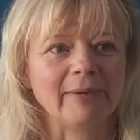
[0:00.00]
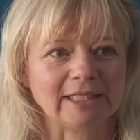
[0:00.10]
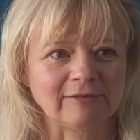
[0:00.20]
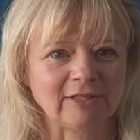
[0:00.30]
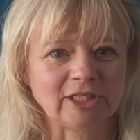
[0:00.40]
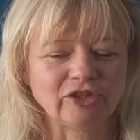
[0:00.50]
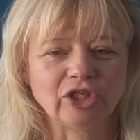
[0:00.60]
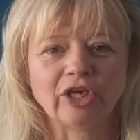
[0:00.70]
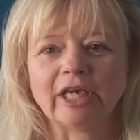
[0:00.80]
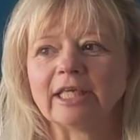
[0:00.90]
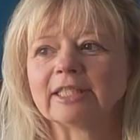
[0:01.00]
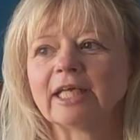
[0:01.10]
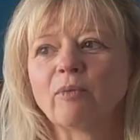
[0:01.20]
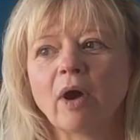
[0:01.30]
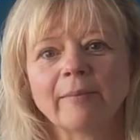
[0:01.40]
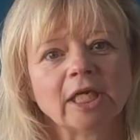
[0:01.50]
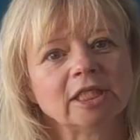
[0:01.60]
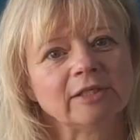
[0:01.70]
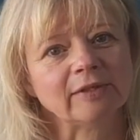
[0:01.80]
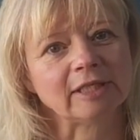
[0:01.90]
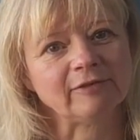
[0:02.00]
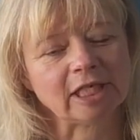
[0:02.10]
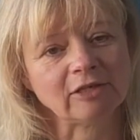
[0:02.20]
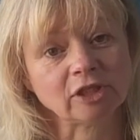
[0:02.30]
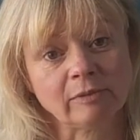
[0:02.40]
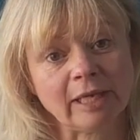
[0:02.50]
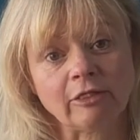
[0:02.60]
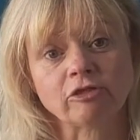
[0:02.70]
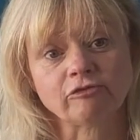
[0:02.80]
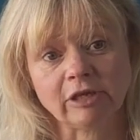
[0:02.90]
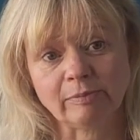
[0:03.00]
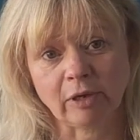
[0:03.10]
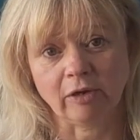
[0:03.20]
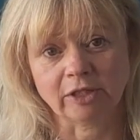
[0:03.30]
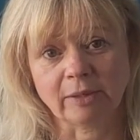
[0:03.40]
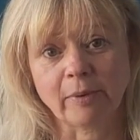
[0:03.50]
a bit of this journey. So what I'm going to do, the video is going to be in 3 parts.